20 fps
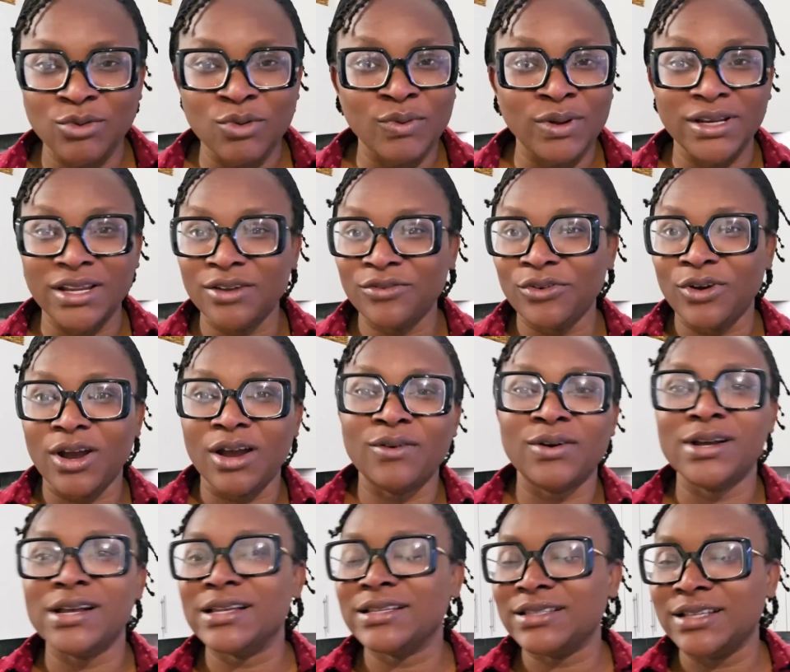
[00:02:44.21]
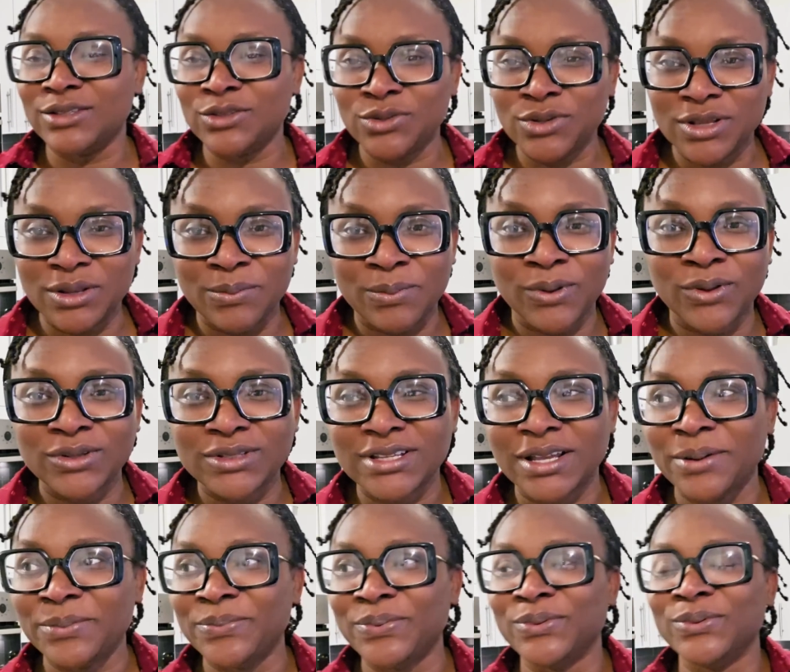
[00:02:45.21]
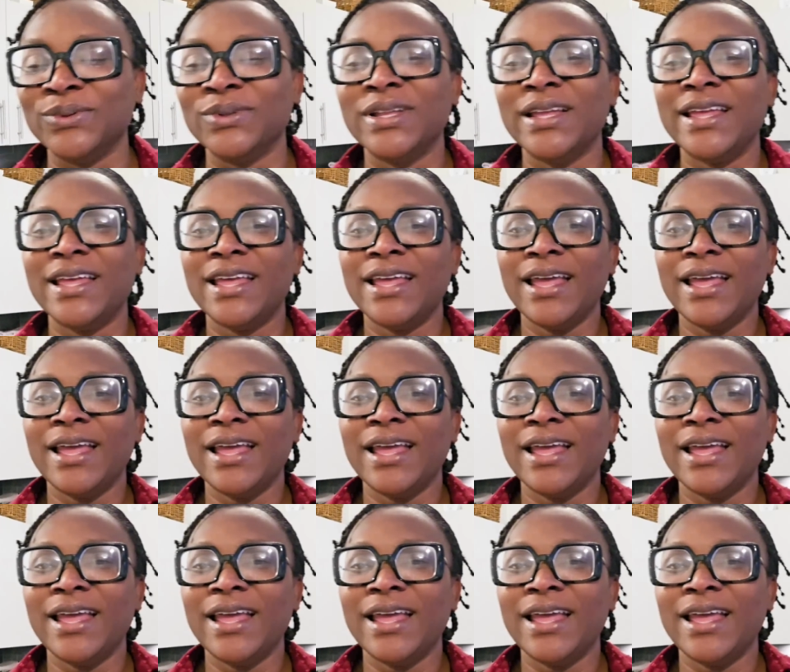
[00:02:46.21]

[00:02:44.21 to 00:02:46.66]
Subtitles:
We were there for hours. They took the blood sample